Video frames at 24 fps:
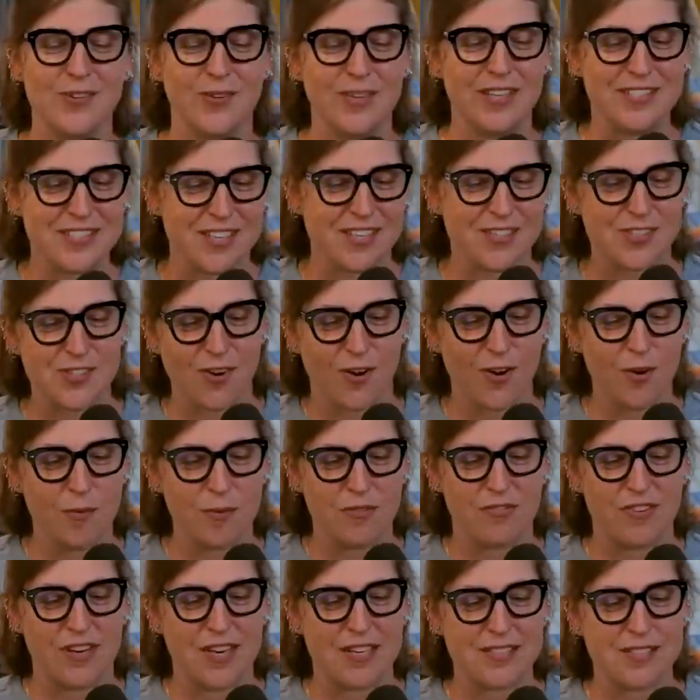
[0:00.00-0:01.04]
So let's get started
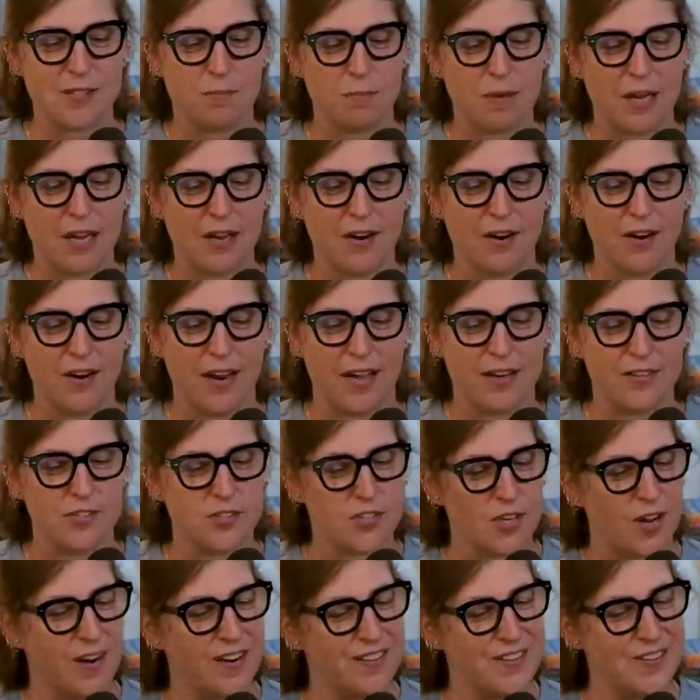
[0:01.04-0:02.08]
with Vanessa Bayer. And
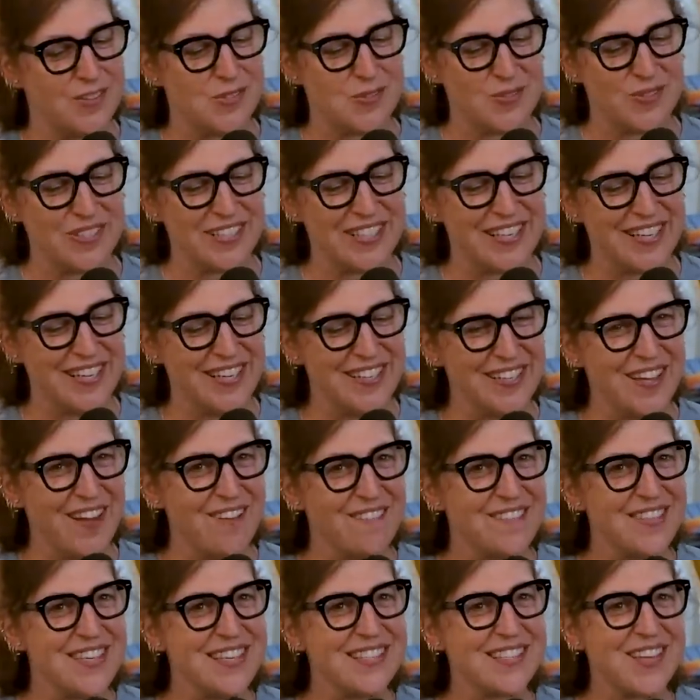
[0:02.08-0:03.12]
Jonathan's really going to
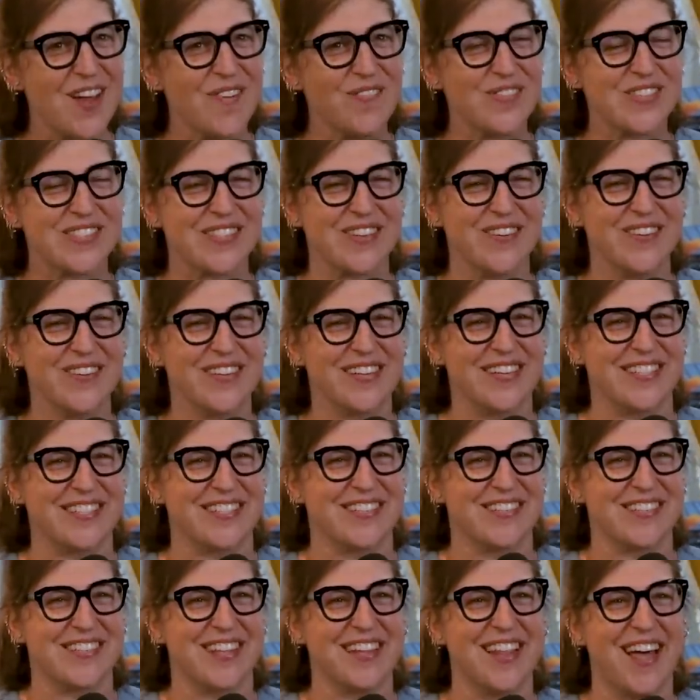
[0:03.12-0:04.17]
love this episode because
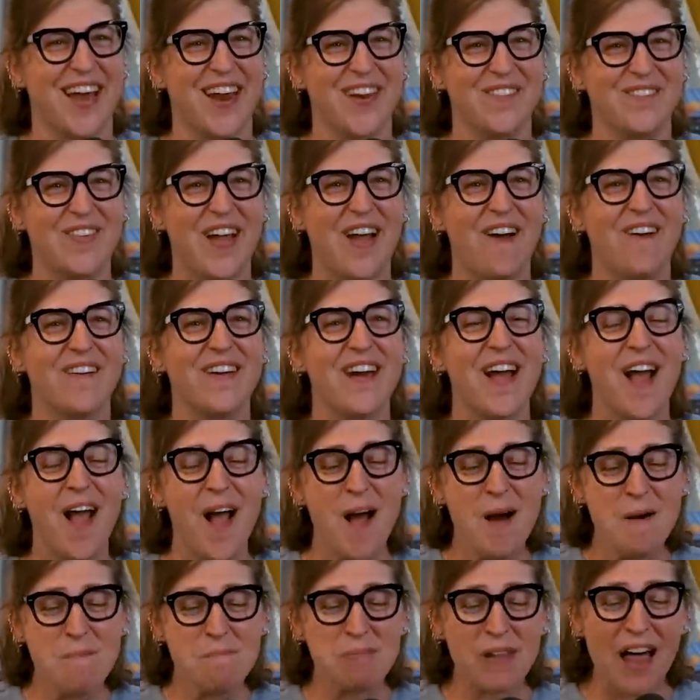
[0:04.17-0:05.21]
there's a lot about
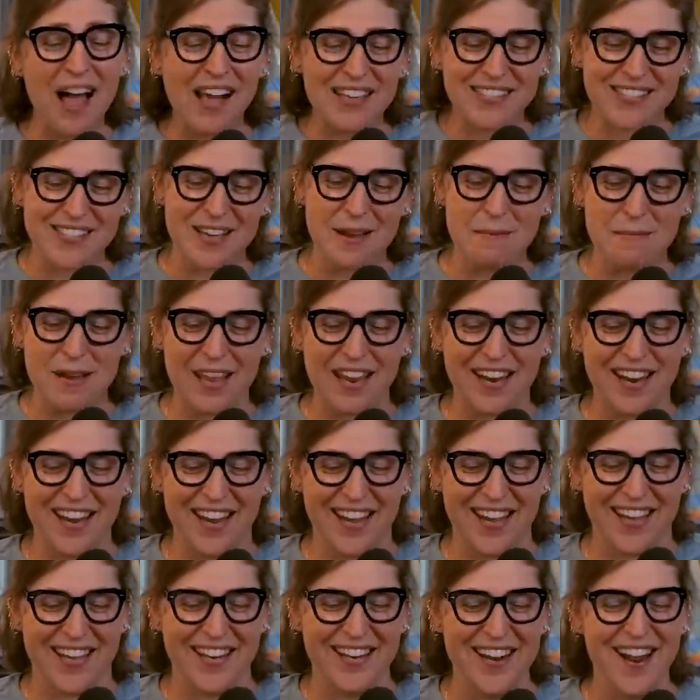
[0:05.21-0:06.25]
Blossom in
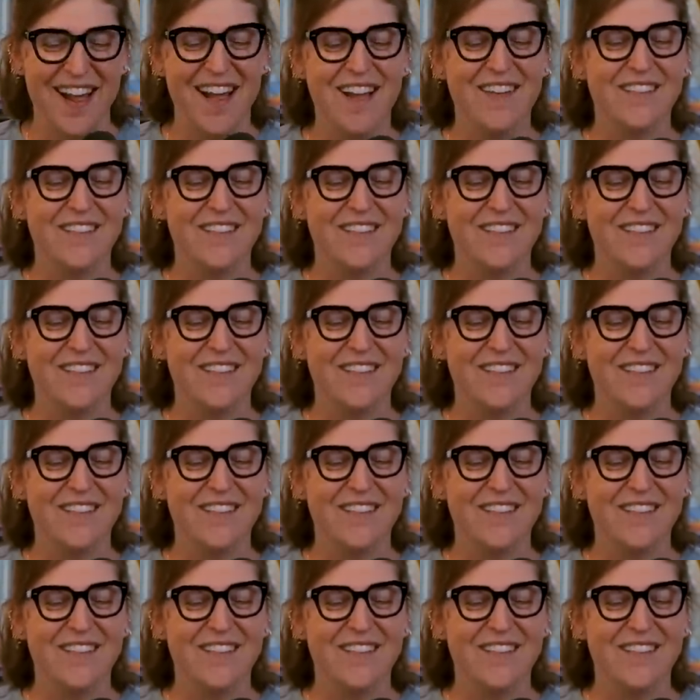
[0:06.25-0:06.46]
it.